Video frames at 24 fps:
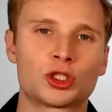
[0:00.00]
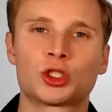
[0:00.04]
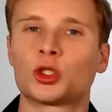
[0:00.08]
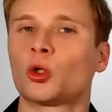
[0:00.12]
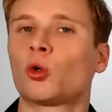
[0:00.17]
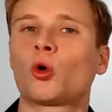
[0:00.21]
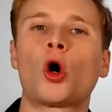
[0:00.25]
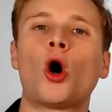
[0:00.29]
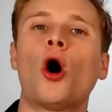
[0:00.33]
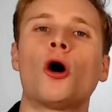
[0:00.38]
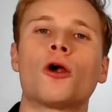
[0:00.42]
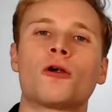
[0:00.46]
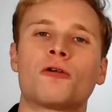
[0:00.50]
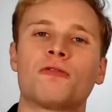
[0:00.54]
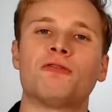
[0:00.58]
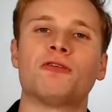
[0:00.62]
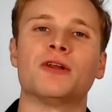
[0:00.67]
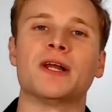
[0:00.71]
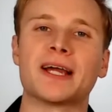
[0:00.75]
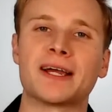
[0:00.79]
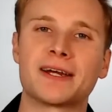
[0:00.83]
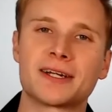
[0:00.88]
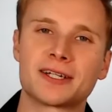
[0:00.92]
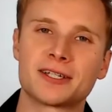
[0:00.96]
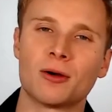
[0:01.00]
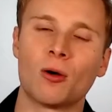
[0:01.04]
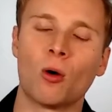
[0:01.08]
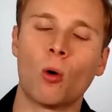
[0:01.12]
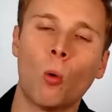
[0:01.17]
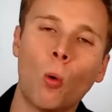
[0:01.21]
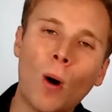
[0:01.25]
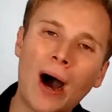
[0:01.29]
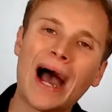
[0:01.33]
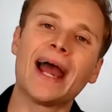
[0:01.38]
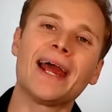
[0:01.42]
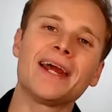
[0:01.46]
So conflict.
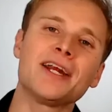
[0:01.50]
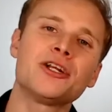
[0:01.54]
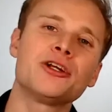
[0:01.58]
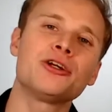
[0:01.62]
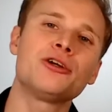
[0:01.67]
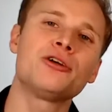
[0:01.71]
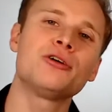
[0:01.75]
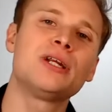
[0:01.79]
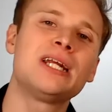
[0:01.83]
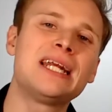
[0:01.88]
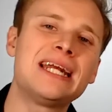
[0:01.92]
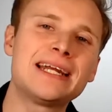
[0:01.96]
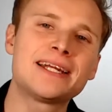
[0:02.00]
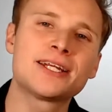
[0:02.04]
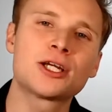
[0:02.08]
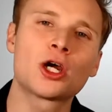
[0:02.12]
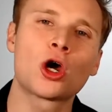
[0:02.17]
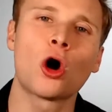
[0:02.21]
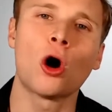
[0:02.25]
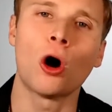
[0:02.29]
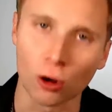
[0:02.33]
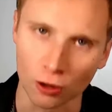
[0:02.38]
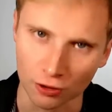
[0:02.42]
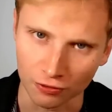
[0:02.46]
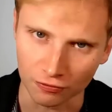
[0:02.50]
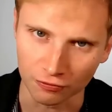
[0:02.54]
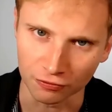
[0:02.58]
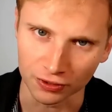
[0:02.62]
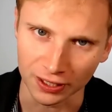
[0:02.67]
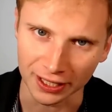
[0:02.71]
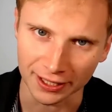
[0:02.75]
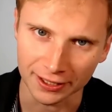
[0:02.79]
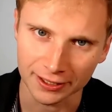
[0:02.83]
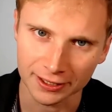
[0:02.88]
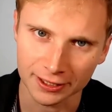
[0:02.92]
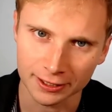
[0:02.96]
Why do you need
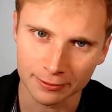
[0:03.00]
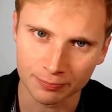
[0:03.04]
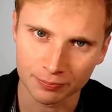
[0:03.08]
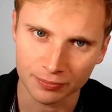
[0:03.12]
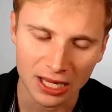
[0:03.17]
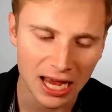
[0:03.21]
conflict?